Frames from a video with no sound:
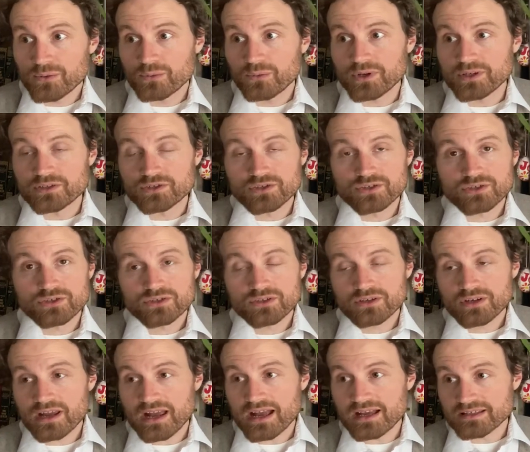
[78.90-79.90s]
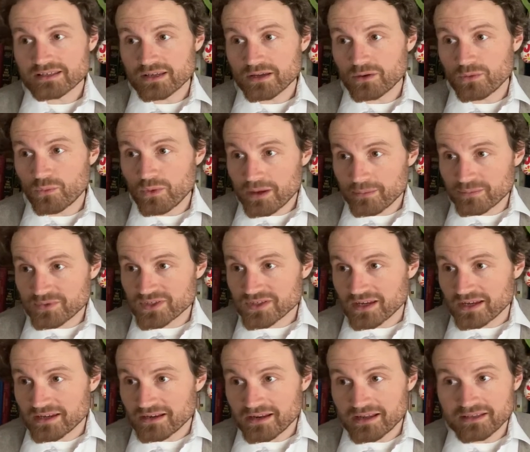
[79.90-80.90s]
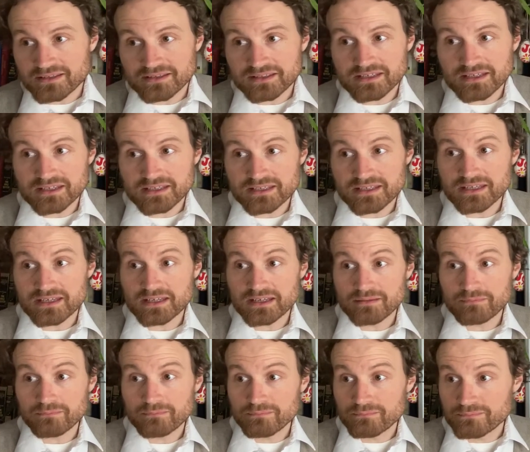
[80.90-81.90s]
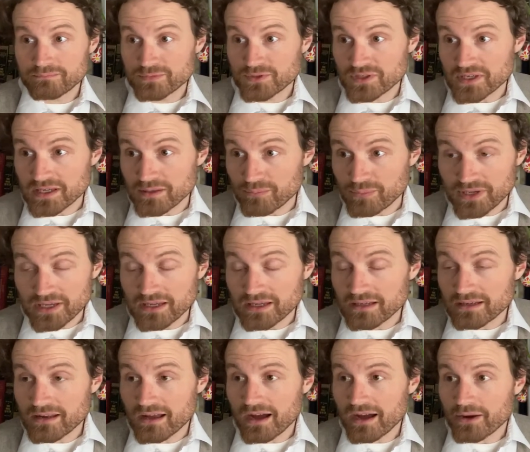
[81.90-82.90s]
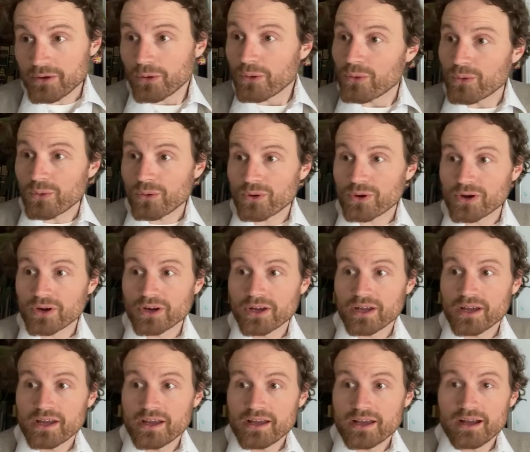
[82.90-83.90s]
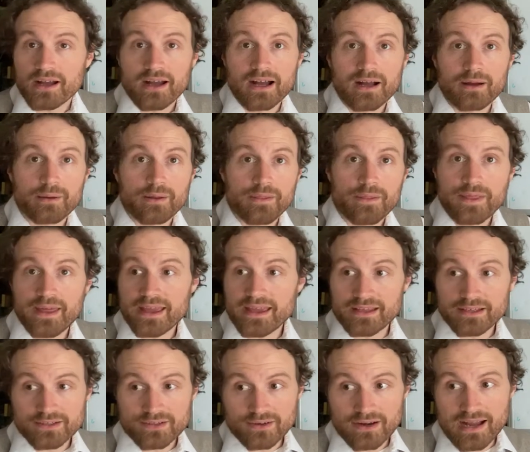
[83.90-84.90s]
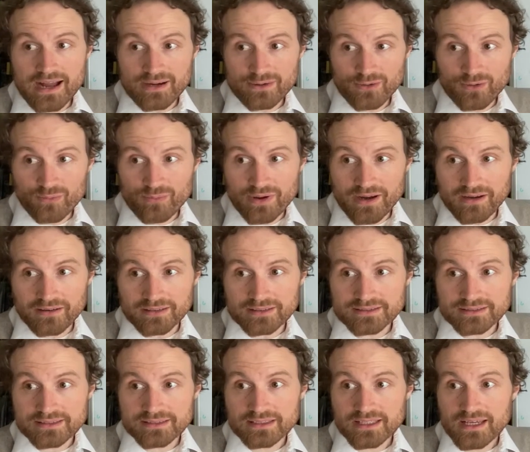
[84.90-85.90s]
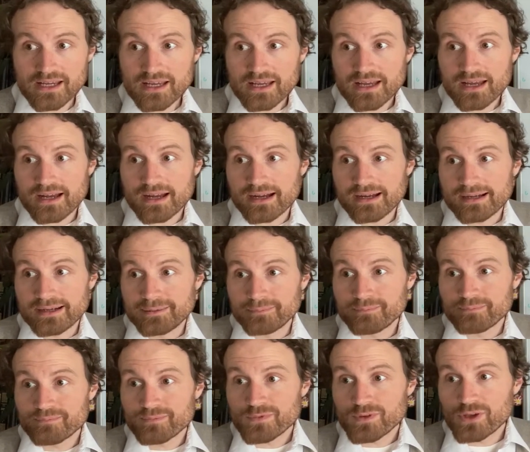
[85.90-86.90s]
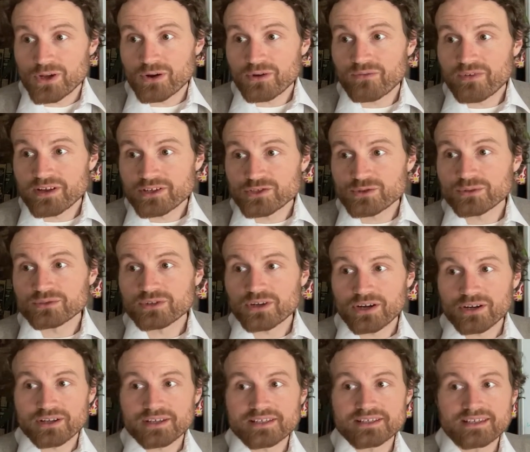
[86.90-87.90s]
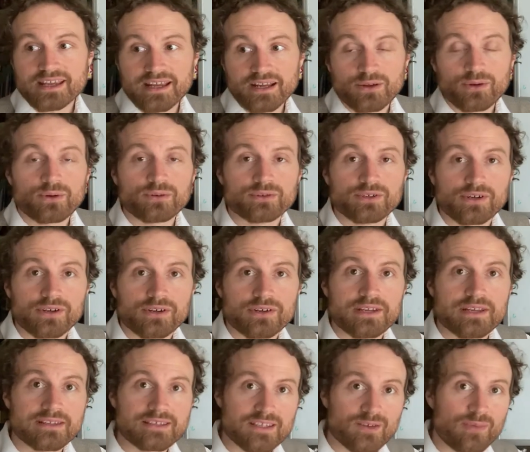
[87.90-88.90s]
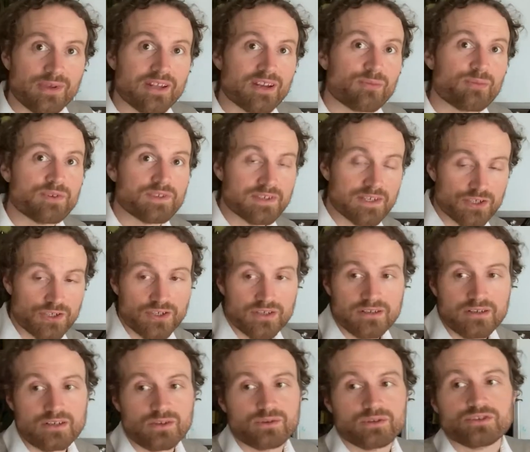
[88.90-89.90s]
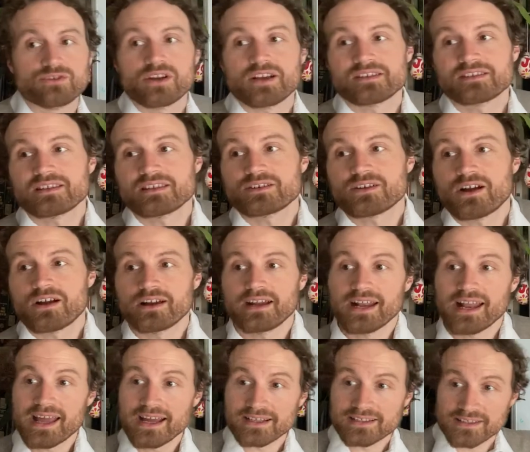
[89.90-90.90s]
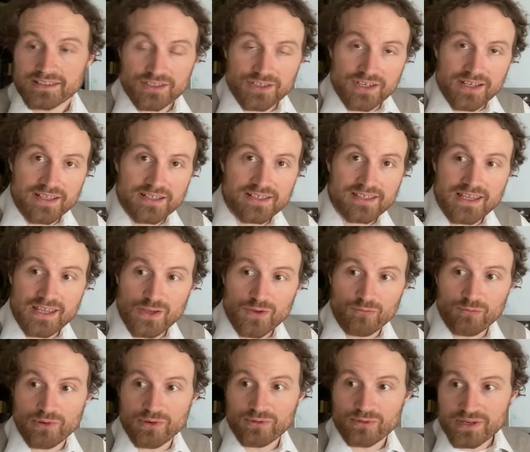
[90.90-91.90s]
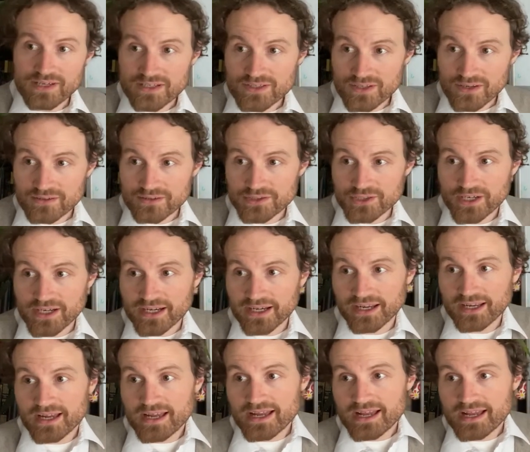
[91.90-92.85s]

which has a website, nccp.org, and they interact with parents. Your eventual target stakeholder needs to be in a position to address the target exigence that you've been researching,